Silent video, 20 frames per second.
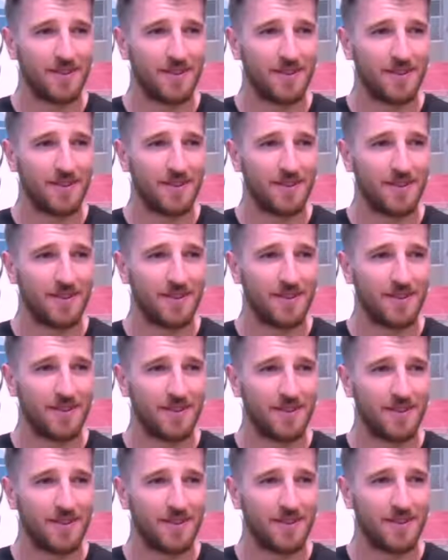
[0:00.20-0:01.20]

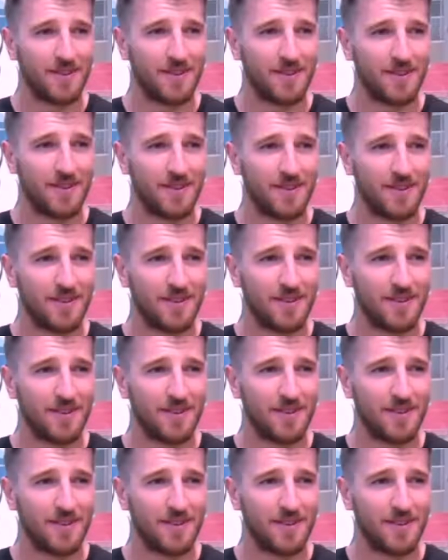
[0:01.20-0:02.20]

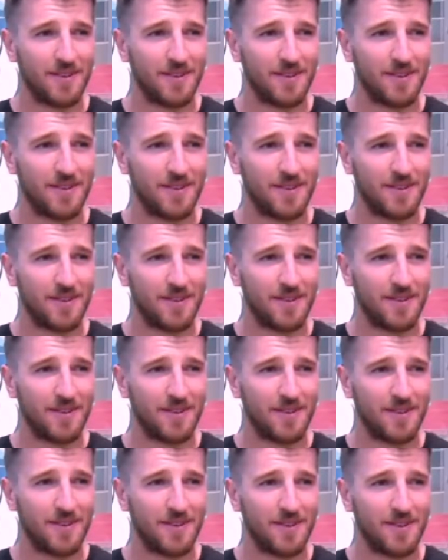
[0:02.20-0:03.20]

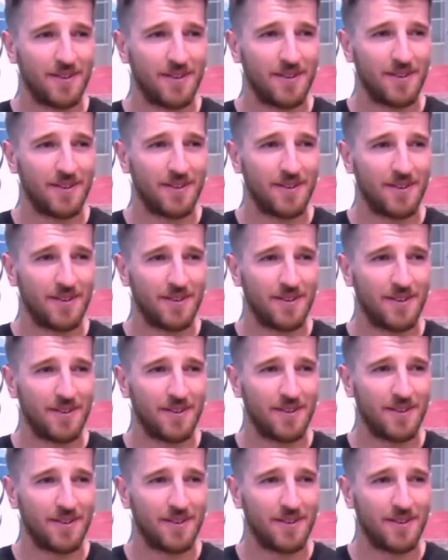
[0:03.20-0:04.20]

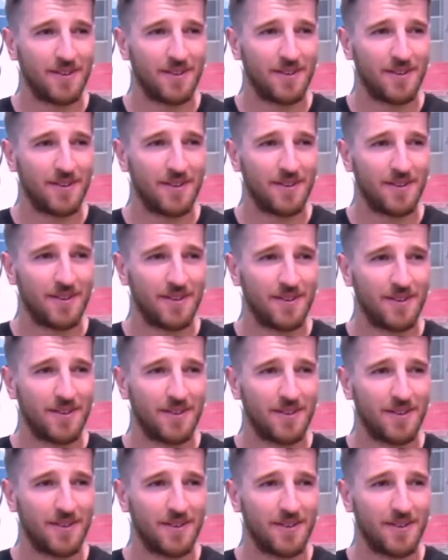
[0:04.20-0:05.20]

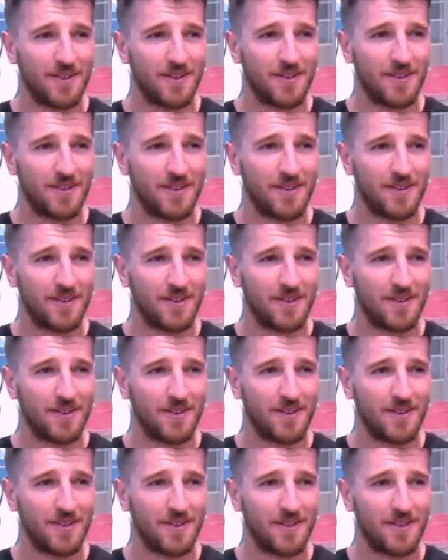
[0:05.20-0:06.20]

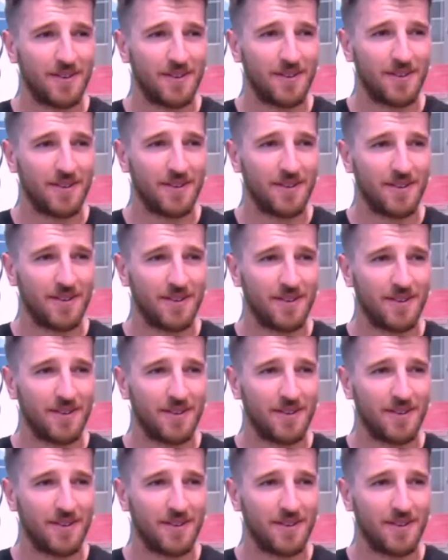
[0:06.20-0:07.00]
[no speech]